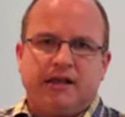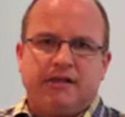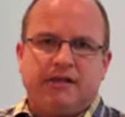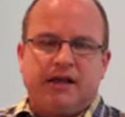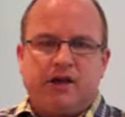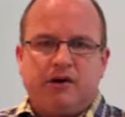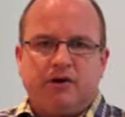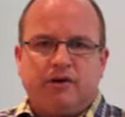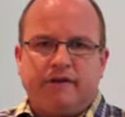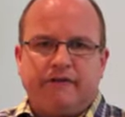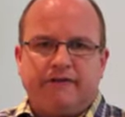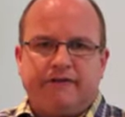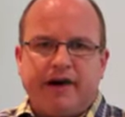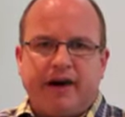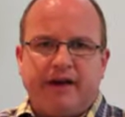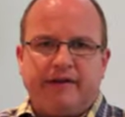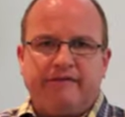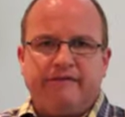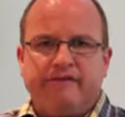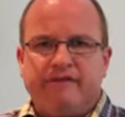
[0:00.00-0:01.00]
they all
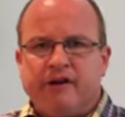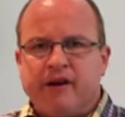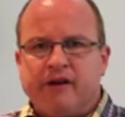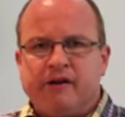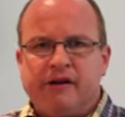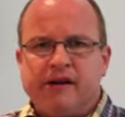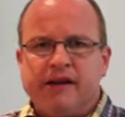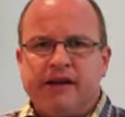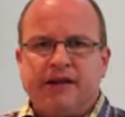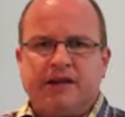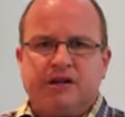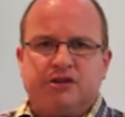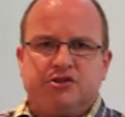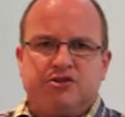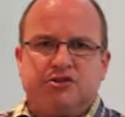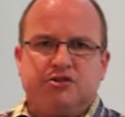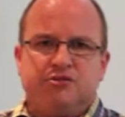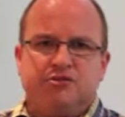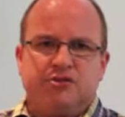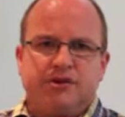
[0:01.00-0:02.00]
felt varying
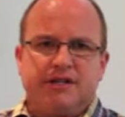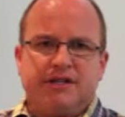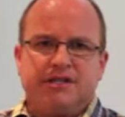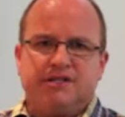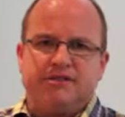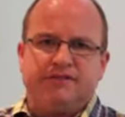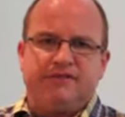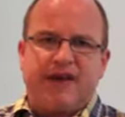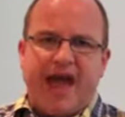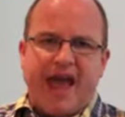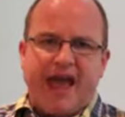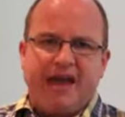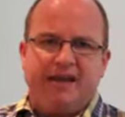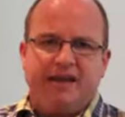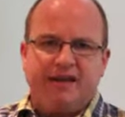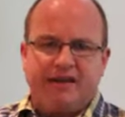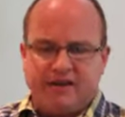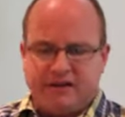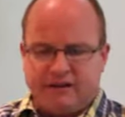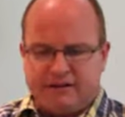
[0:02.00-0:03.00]
degrees of
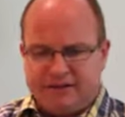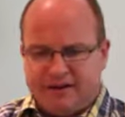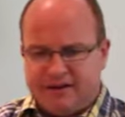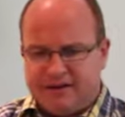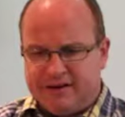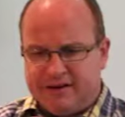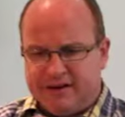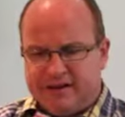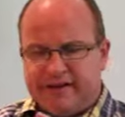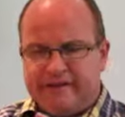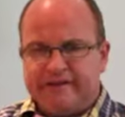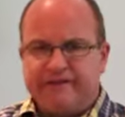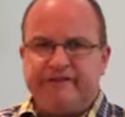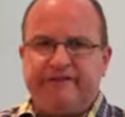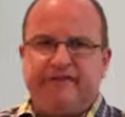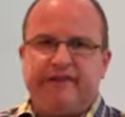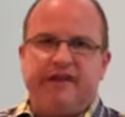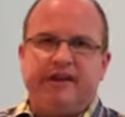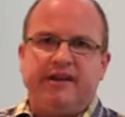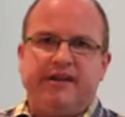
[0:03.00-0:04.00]
anger and
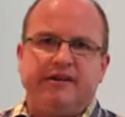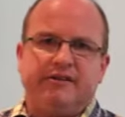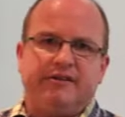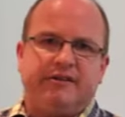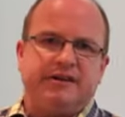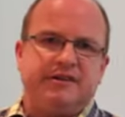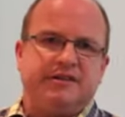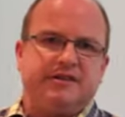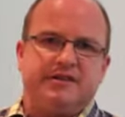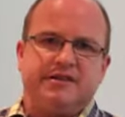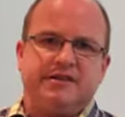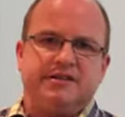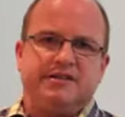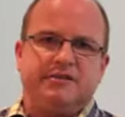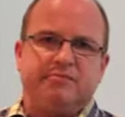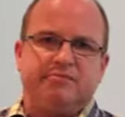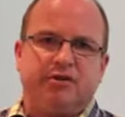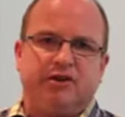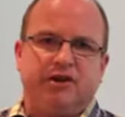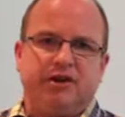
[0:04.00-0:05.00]
fear and
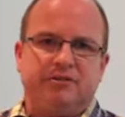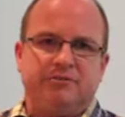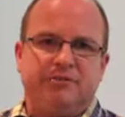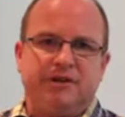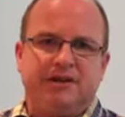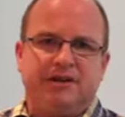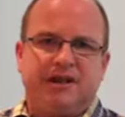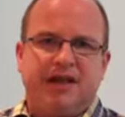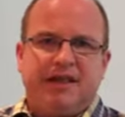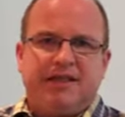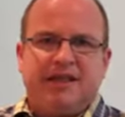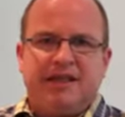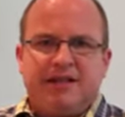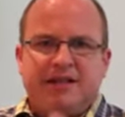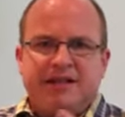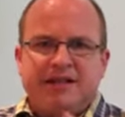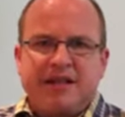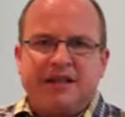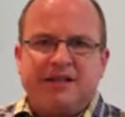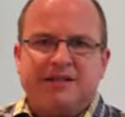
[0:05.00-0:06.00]
disappointment. They
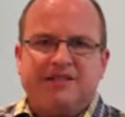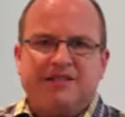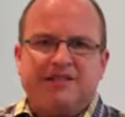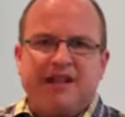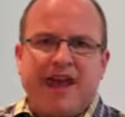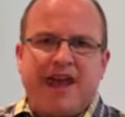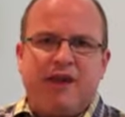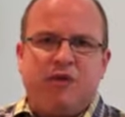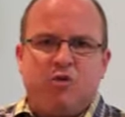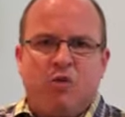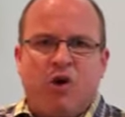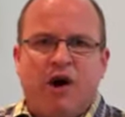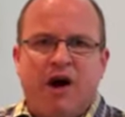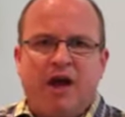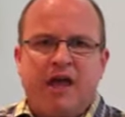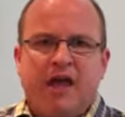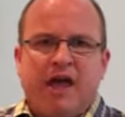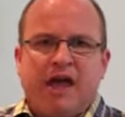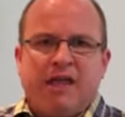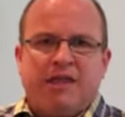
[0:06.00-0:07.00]
didn't understand
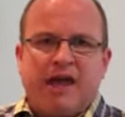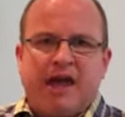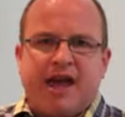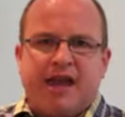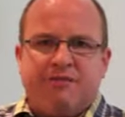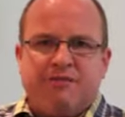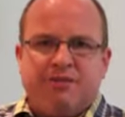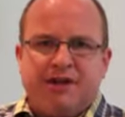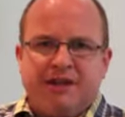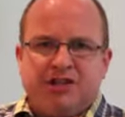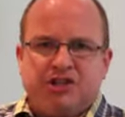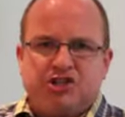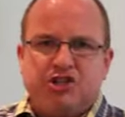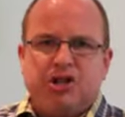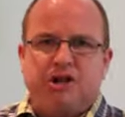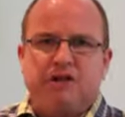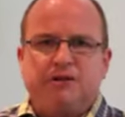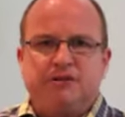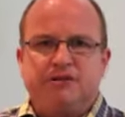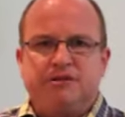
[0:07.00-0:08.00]
why they had been
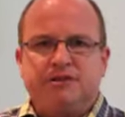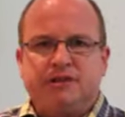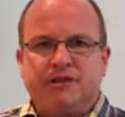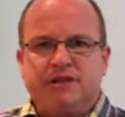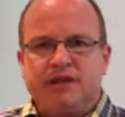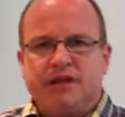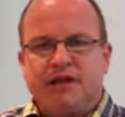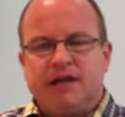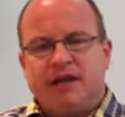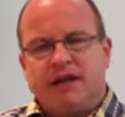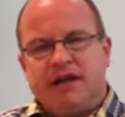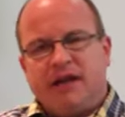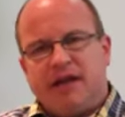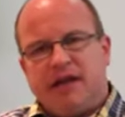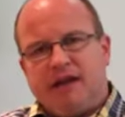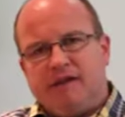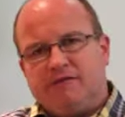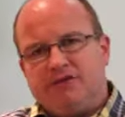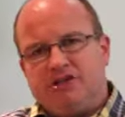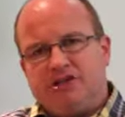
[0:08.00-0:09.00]
chosen
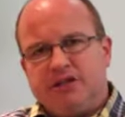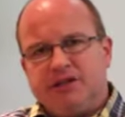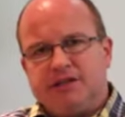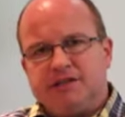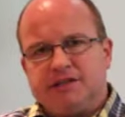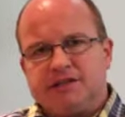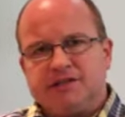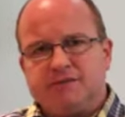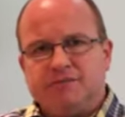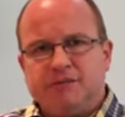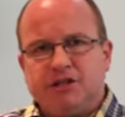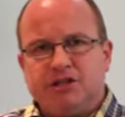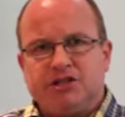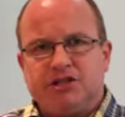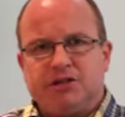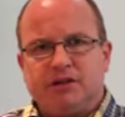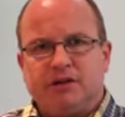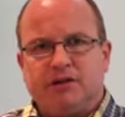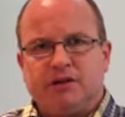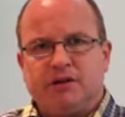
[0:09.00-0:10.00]
if Jesus'
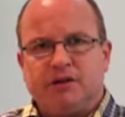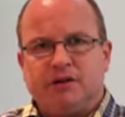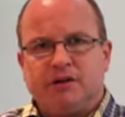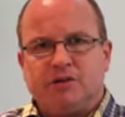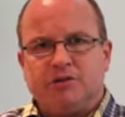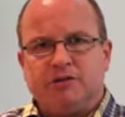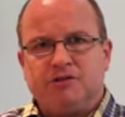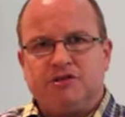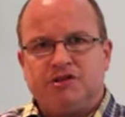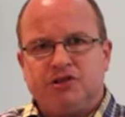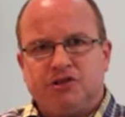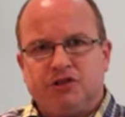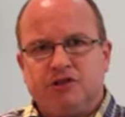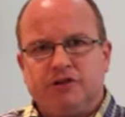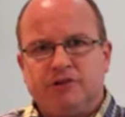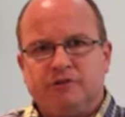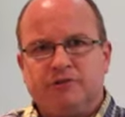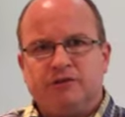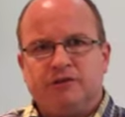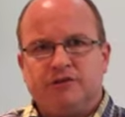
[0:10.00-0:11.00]
mission was
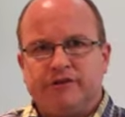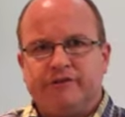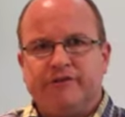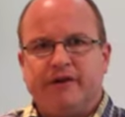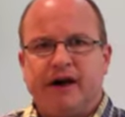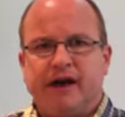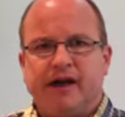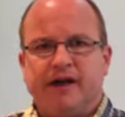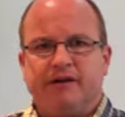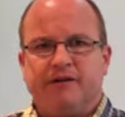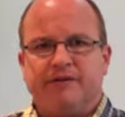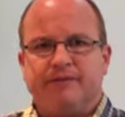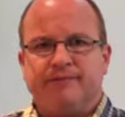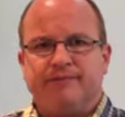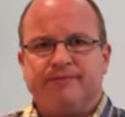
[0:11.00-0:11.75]
doomed to fail.